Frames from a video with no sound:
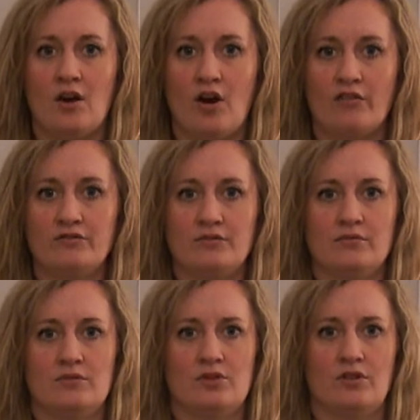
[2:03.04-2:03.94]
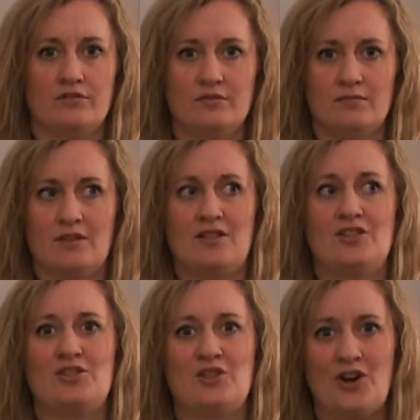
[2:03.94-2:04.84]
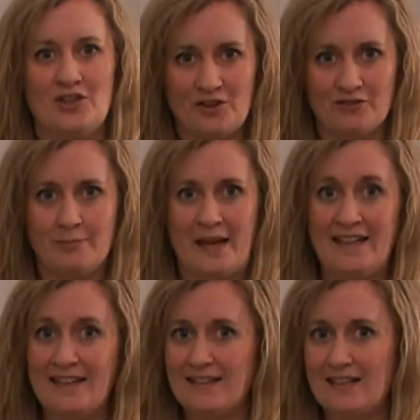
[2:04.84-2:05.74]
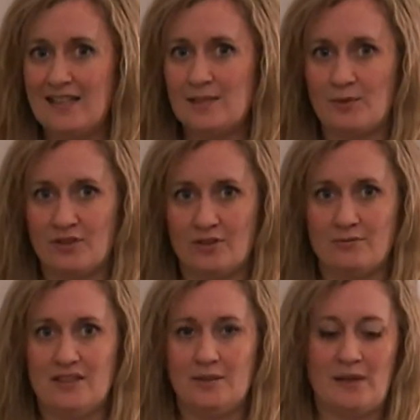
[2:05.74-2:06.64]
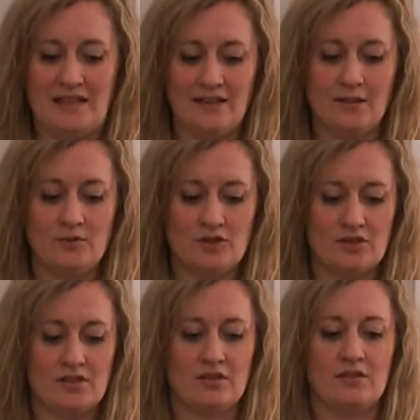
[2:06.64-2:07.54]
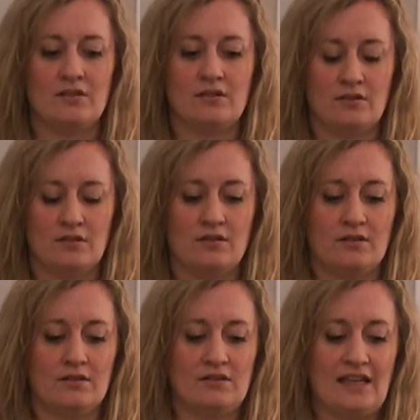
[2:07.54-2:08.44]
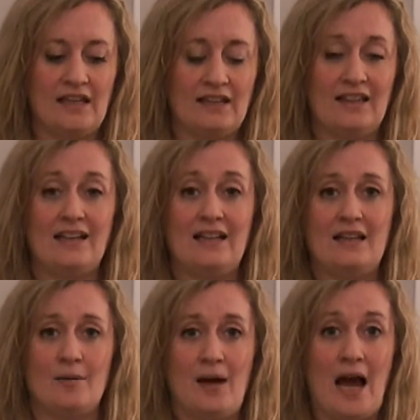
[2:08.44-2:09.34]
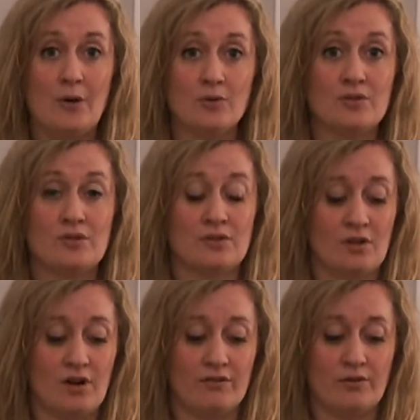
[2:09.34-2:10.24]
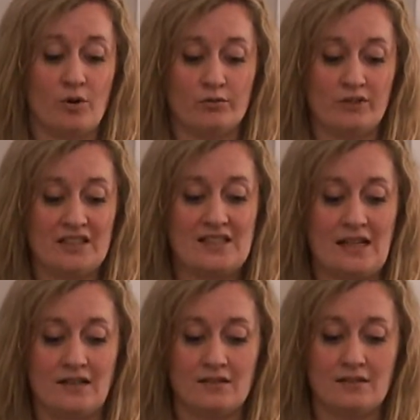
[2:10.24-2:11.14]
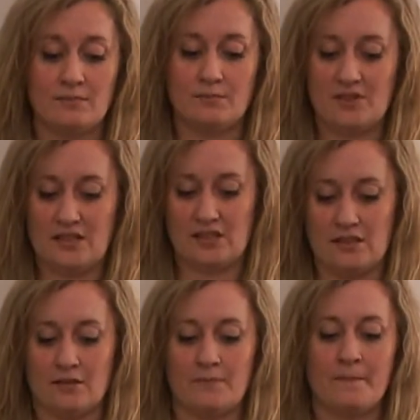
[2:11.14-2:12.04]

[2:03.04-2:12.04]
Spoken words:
of sort of the start of bending the knees, but not really bending them, just taking them out of overextended position.